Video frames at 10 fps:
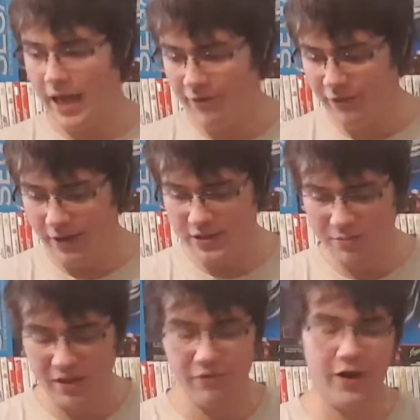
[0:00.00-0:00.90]
I found
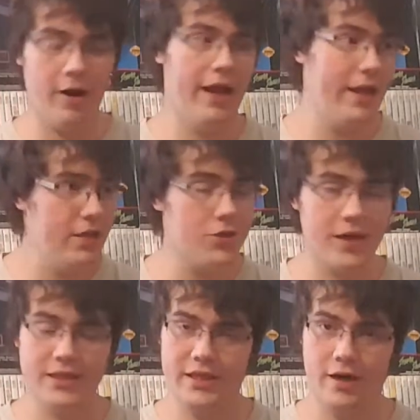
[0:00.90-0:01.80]
something very
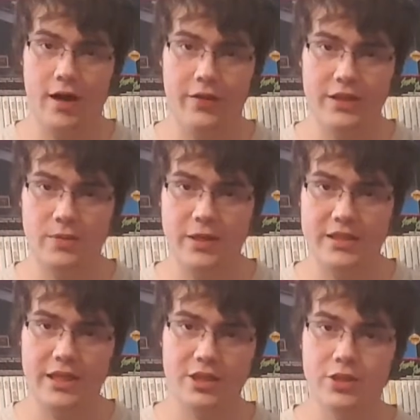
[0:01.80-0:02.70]
interesting on this
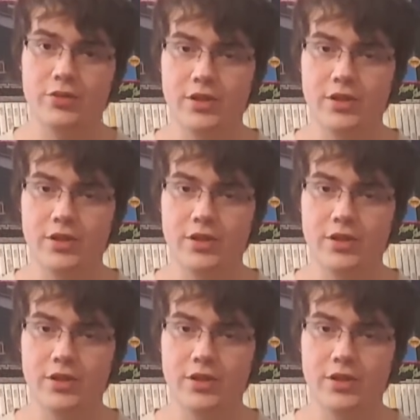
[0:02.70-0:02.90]
PlayStation 2.